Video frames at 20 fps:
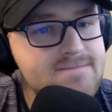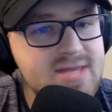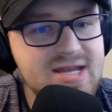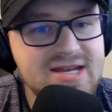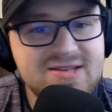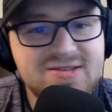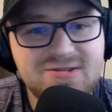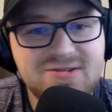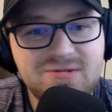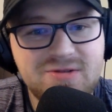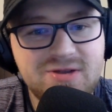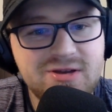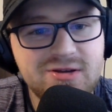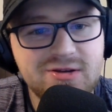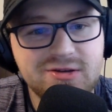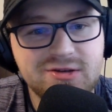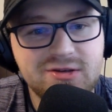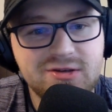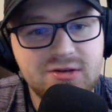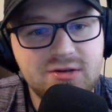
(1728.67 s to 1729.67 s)
In 2
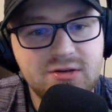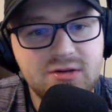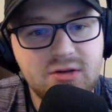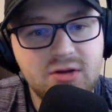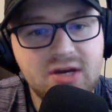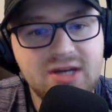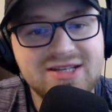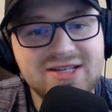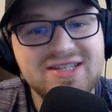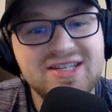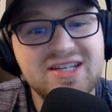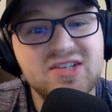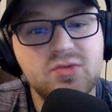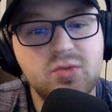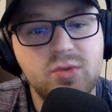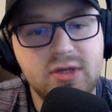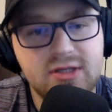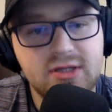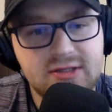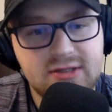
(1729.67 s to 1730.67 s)
years, you got 6
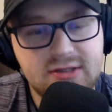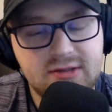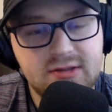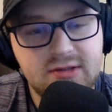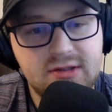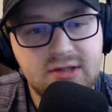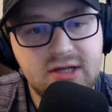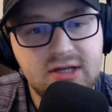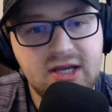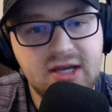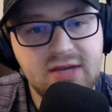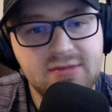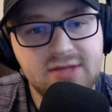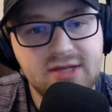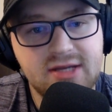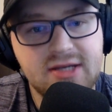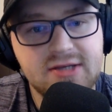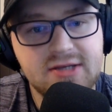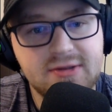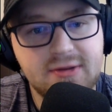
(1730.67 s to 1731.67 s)
wins in games
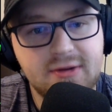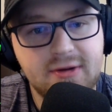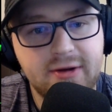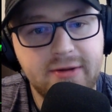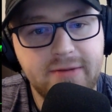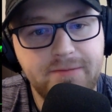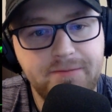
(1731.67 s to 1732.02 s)
that he started.